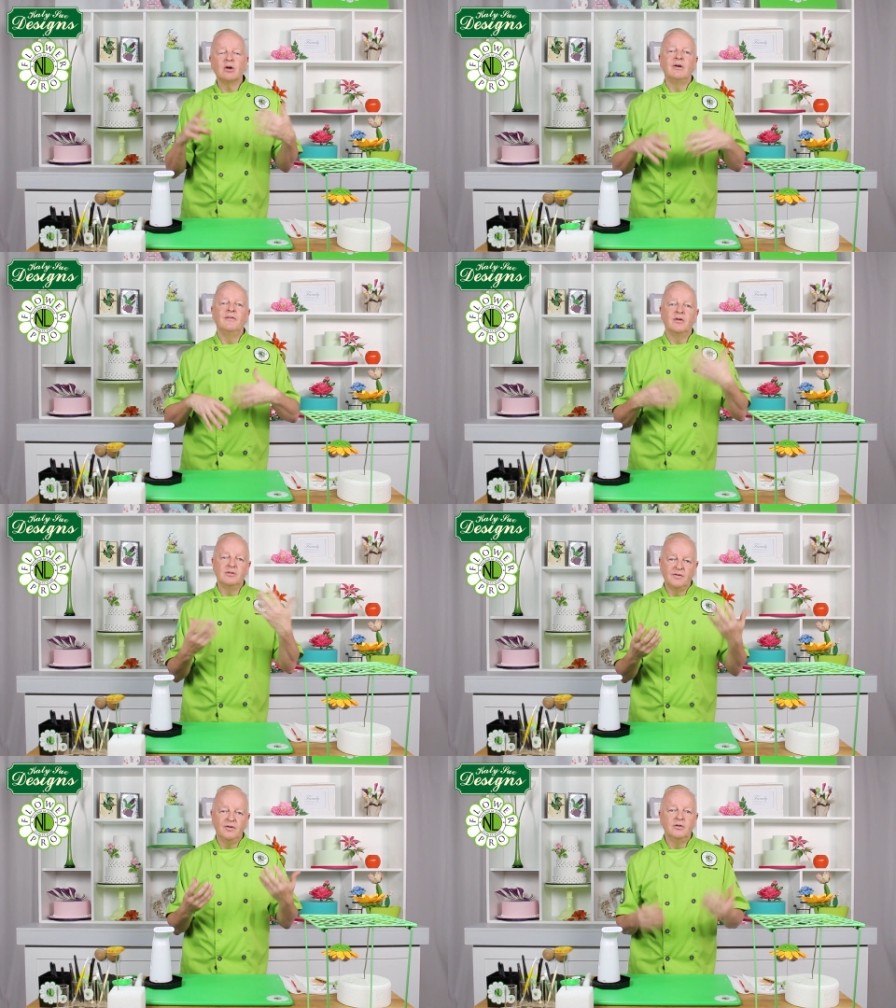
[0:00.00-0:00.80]
or if
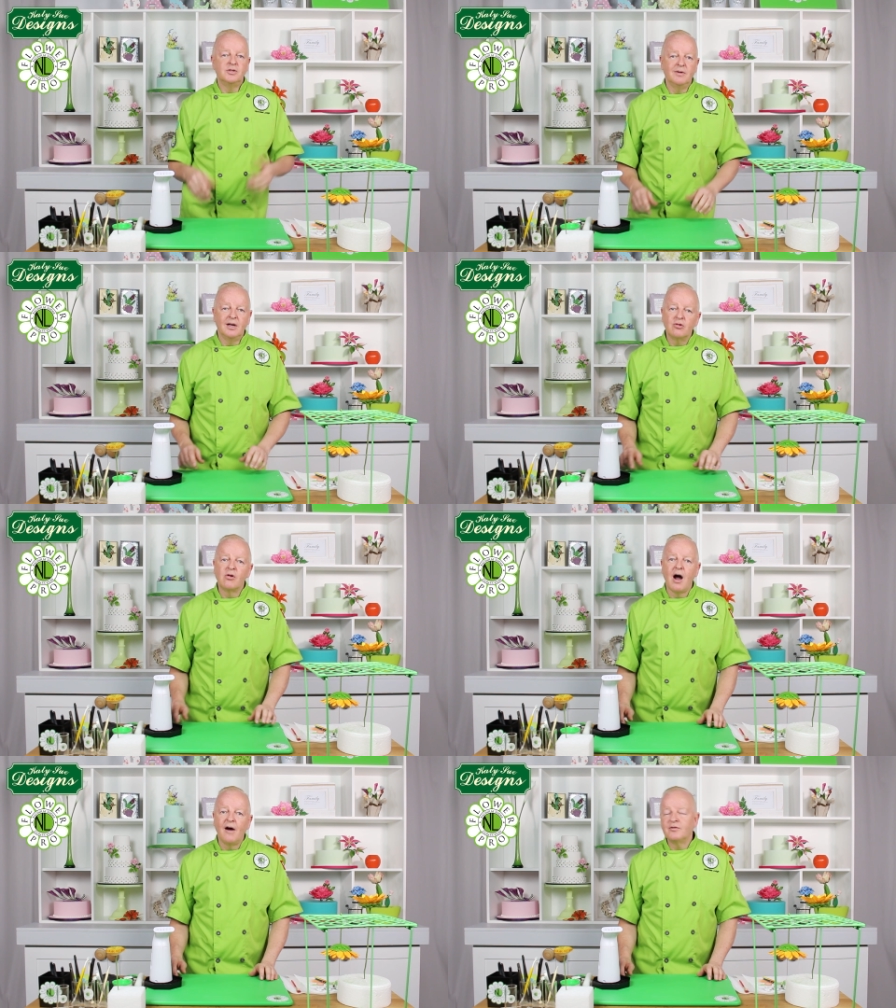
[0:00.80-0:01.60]
those of you doing
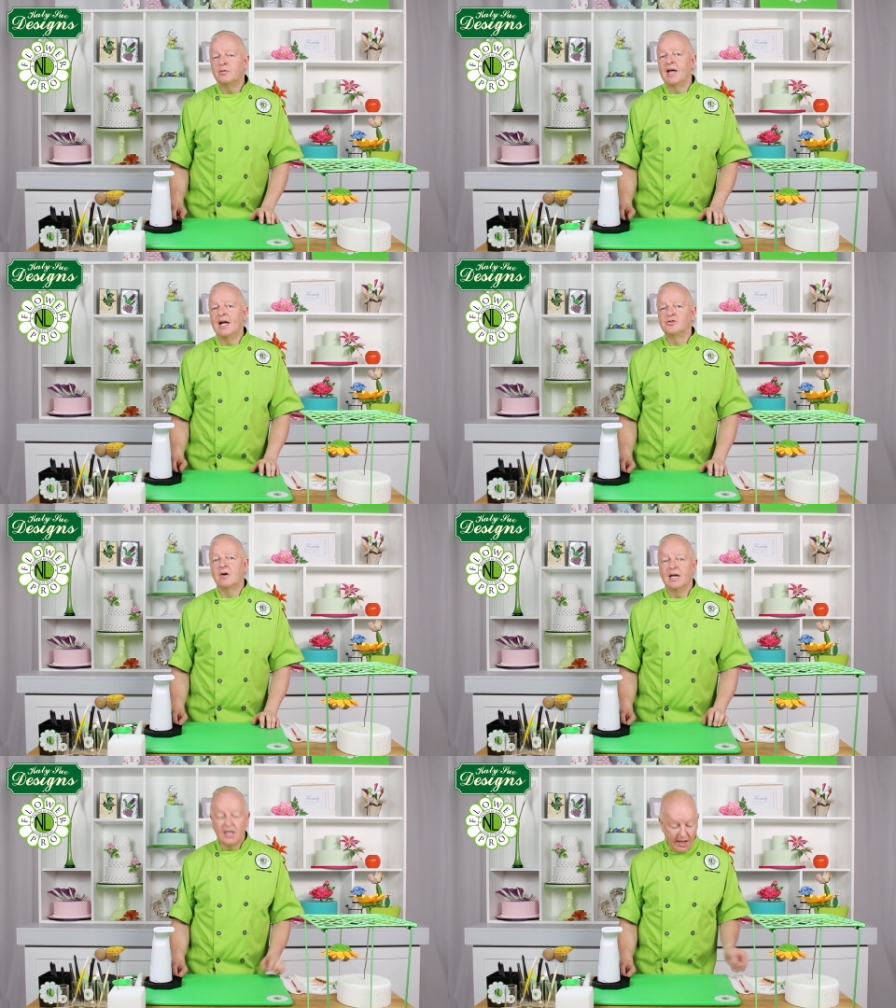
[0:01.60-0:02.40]
craft with air
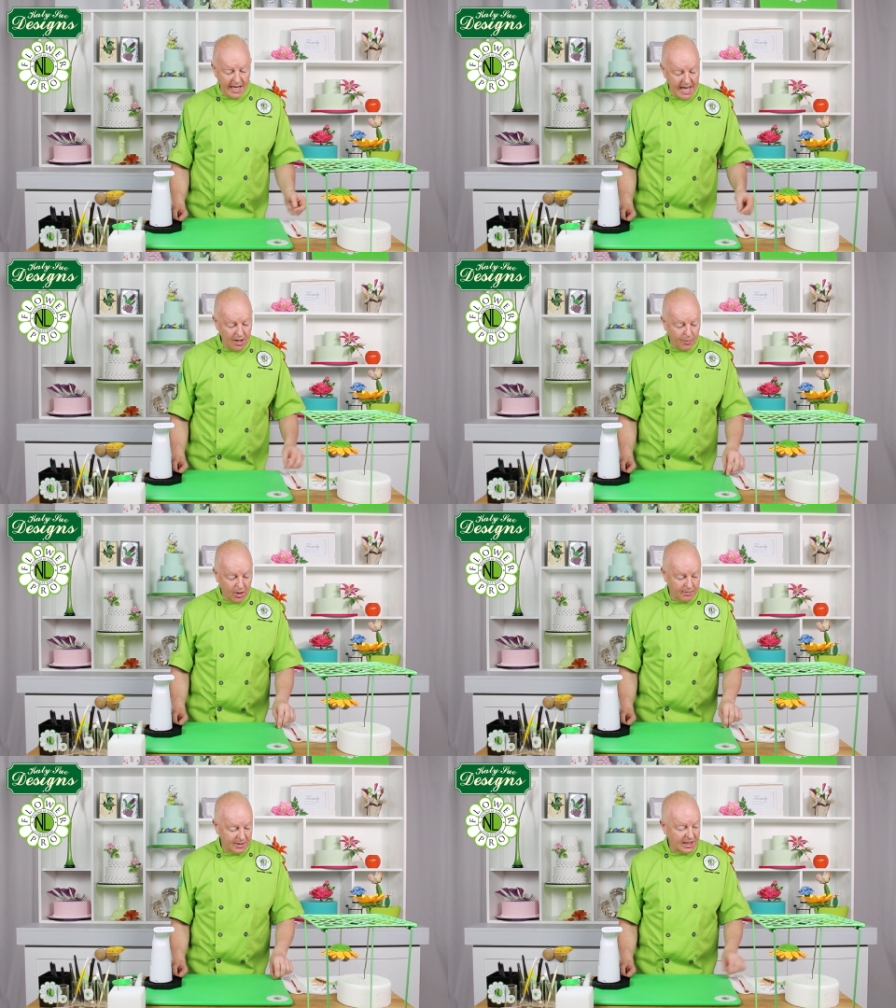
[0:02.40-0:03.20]
drying clay or
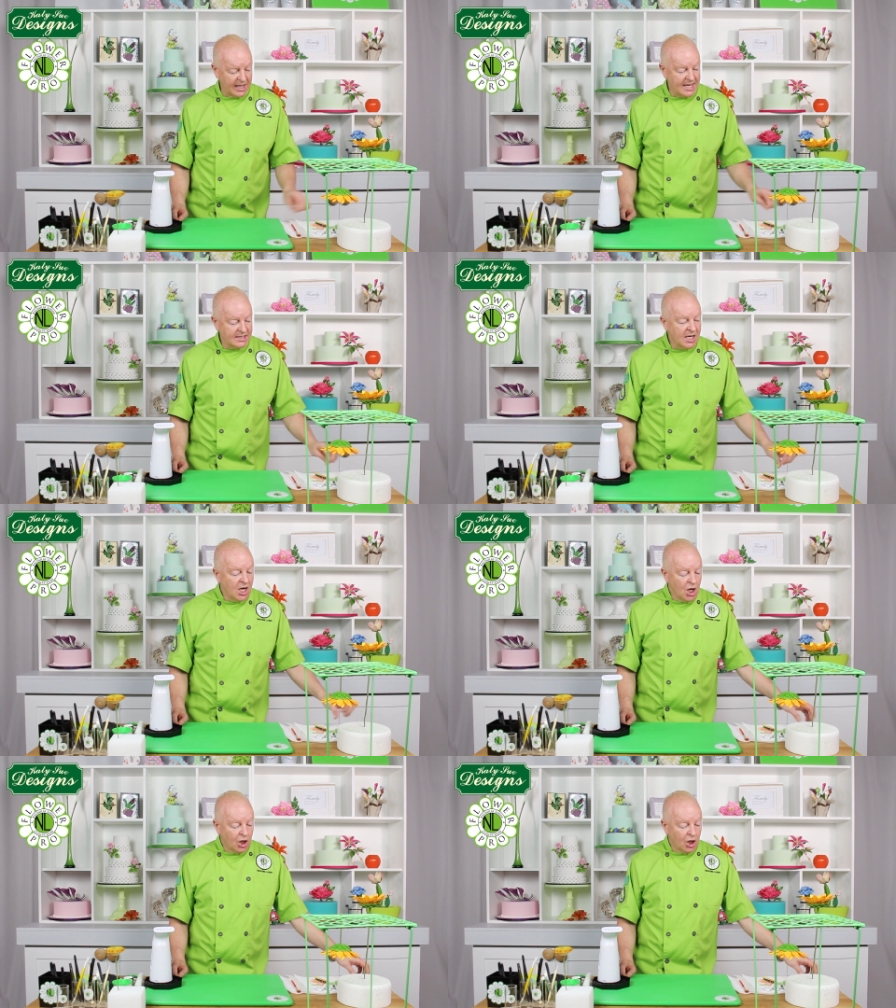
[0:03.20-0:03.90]
polymer clays,